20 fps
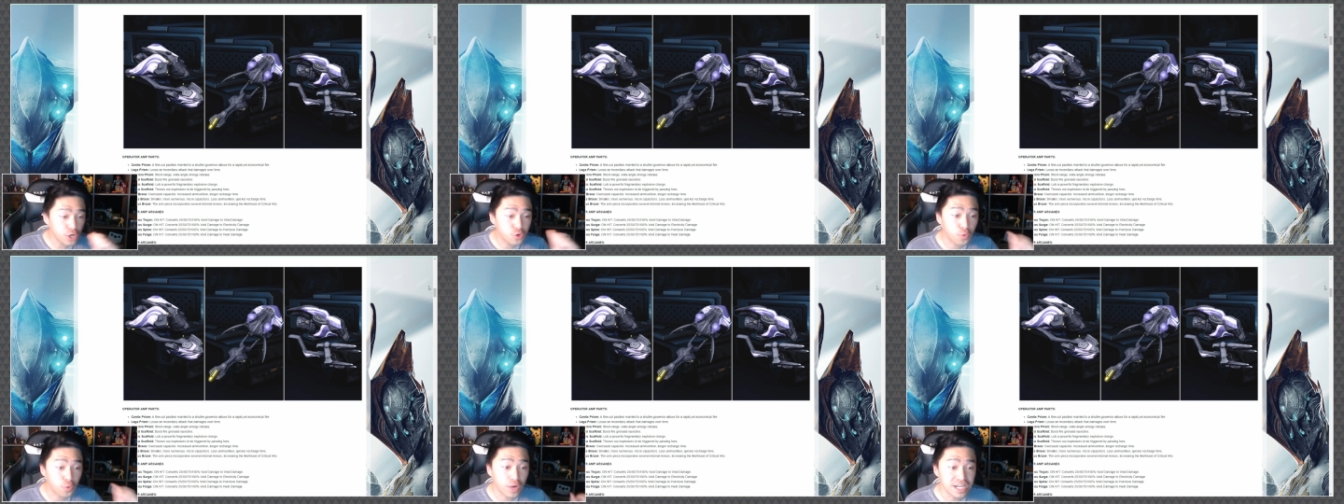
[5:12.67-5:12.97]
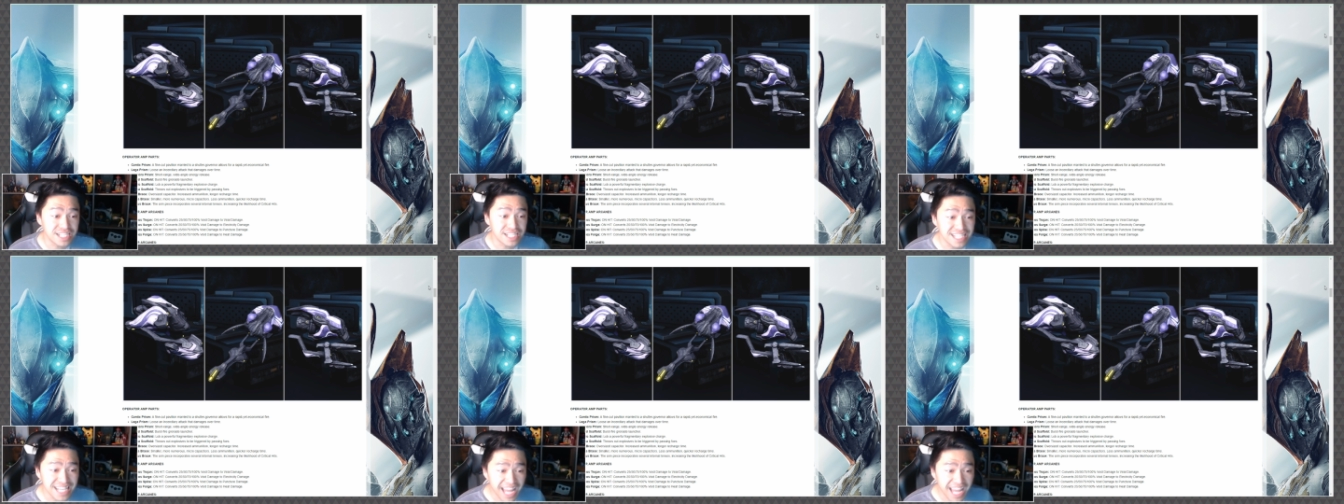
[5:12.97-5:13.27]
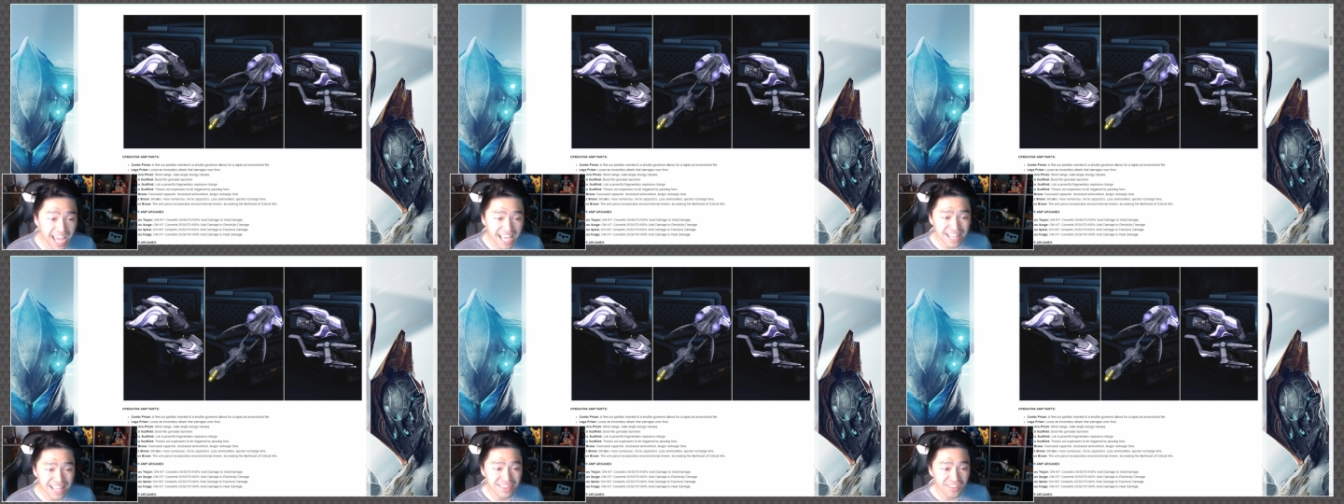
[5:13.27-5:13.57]

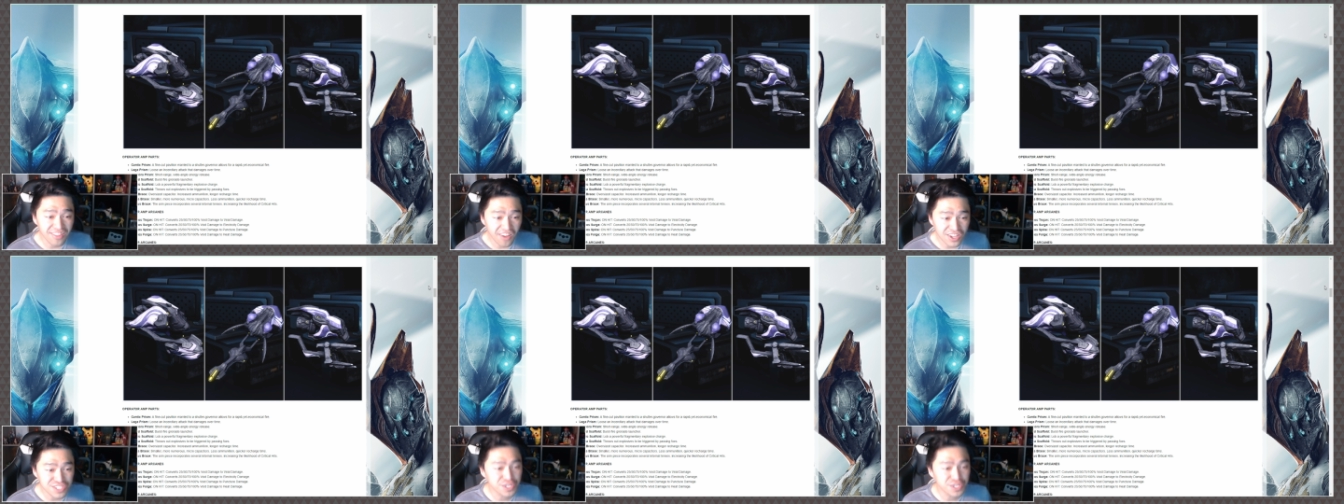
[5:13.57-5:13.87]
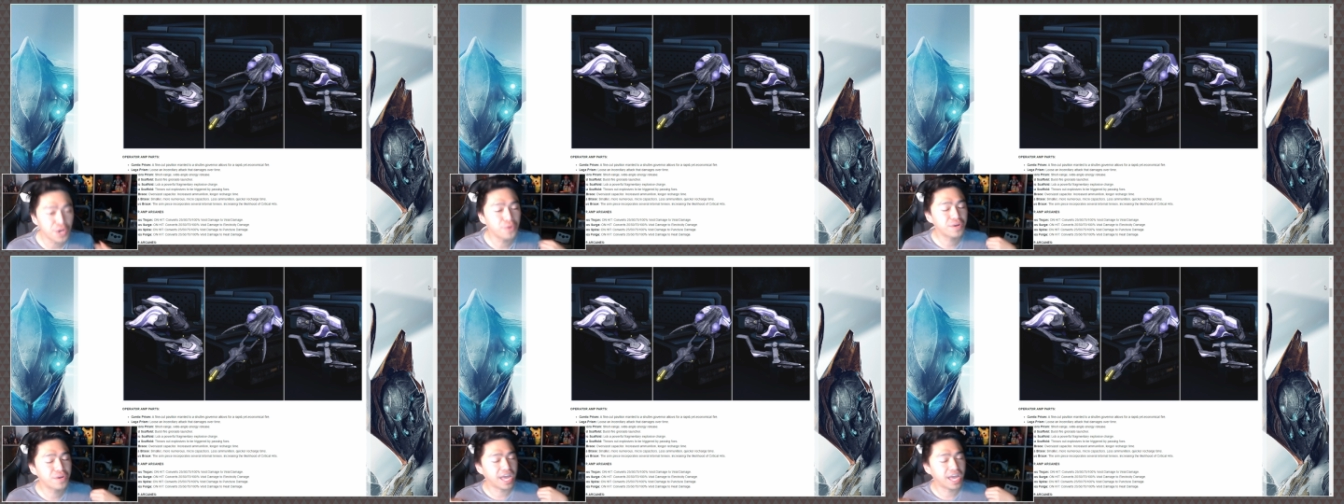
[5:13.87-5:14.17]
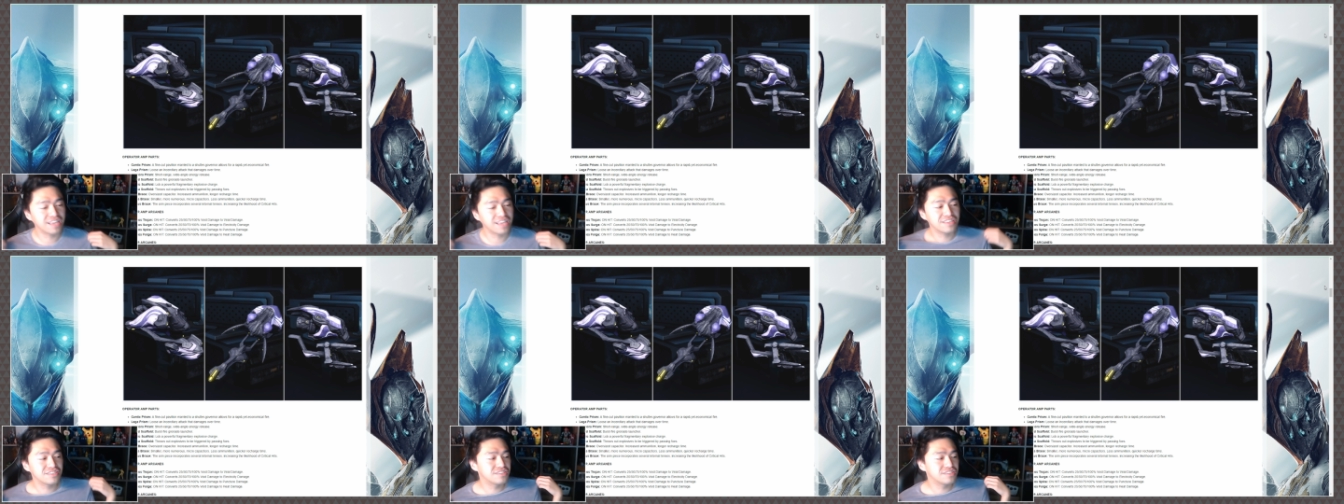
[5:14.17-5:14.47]
Grenade Launcher.
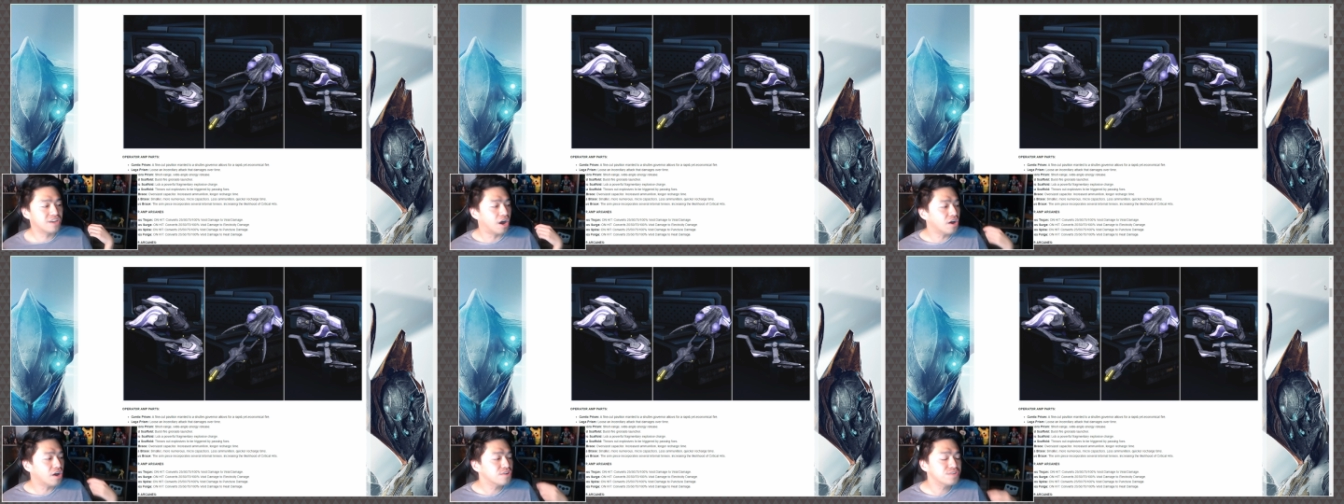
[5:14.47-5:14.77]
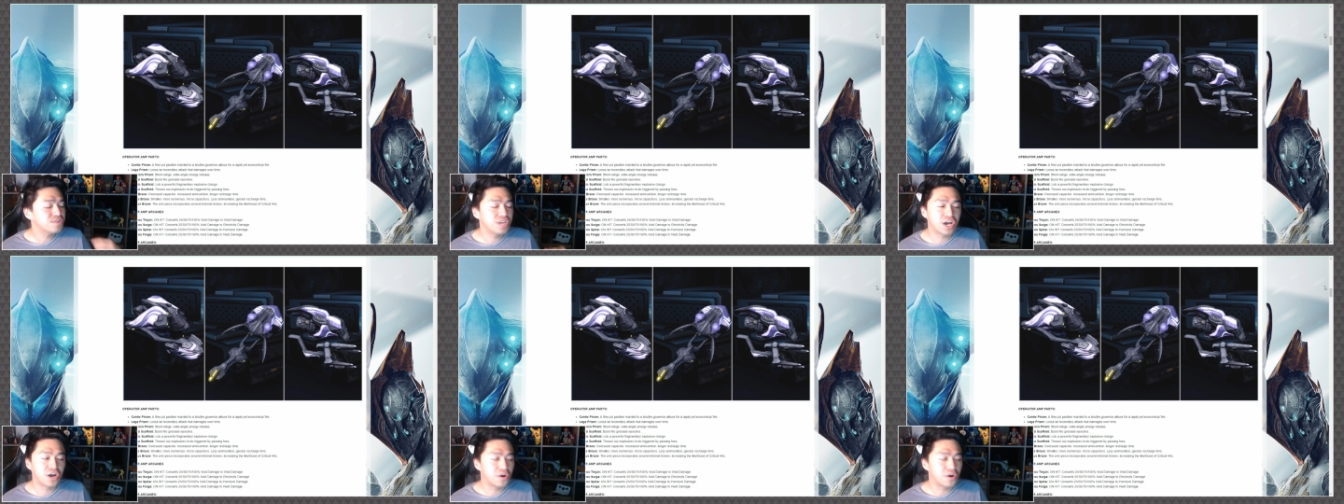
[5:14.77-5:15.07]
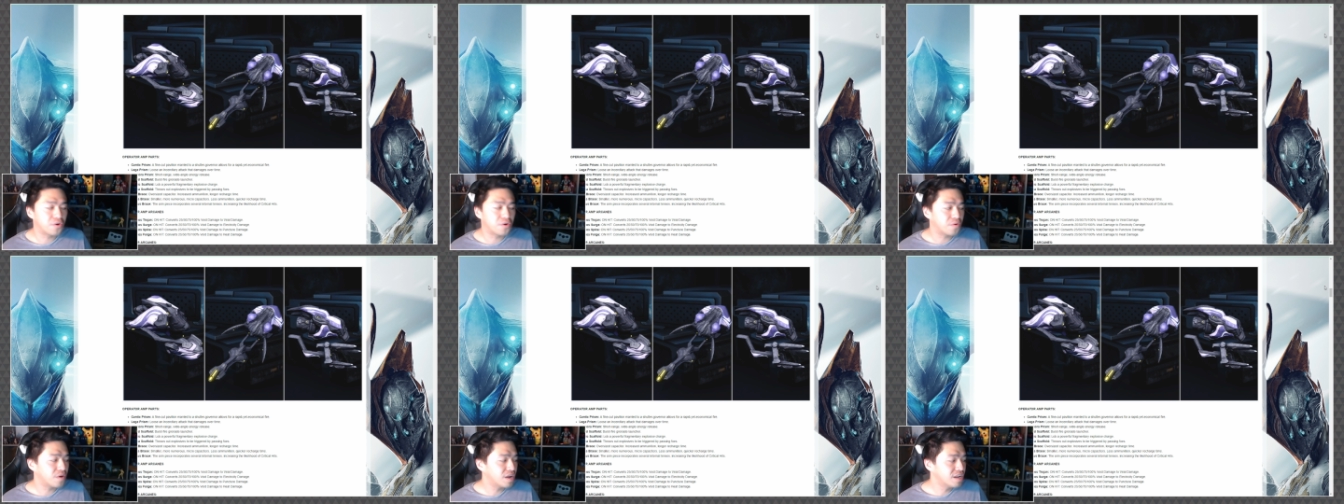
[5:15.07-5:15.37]
Okay, y'all
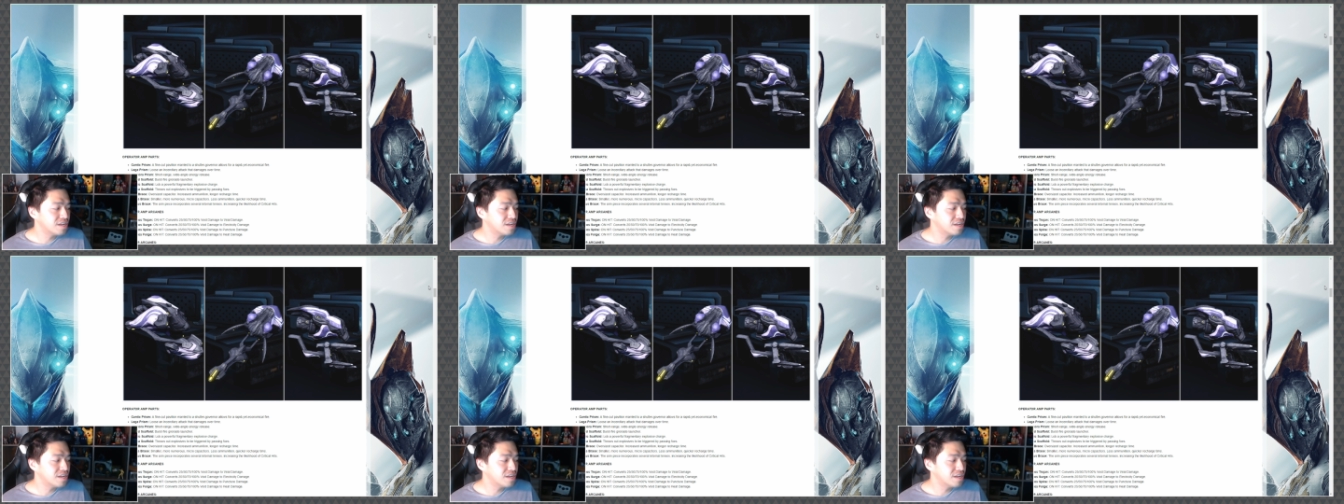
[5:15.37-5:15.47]
know.